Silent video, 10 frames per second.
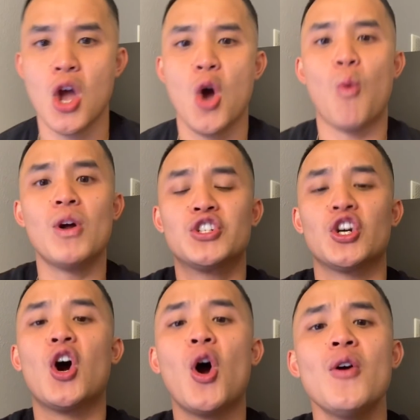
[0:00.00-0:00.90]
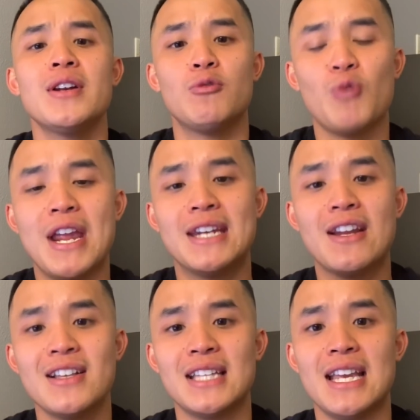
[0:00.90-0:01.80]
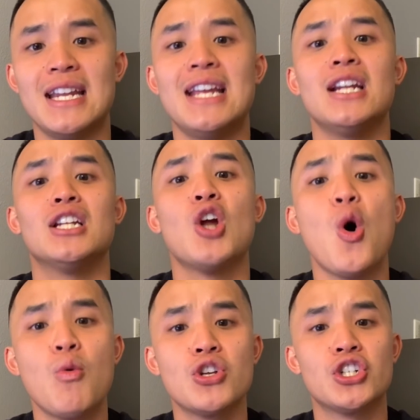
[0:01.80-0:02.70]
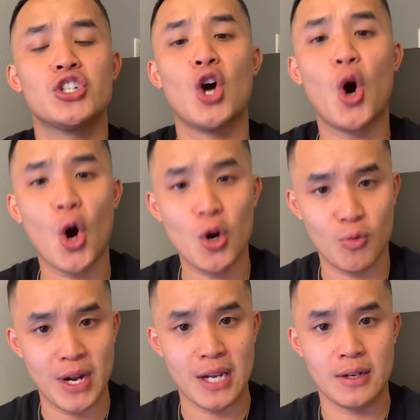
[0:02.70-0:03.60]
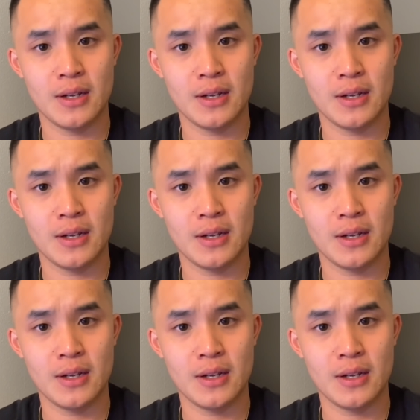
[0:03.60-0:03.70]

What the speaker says: what your heart rate does, it lowers your heart rate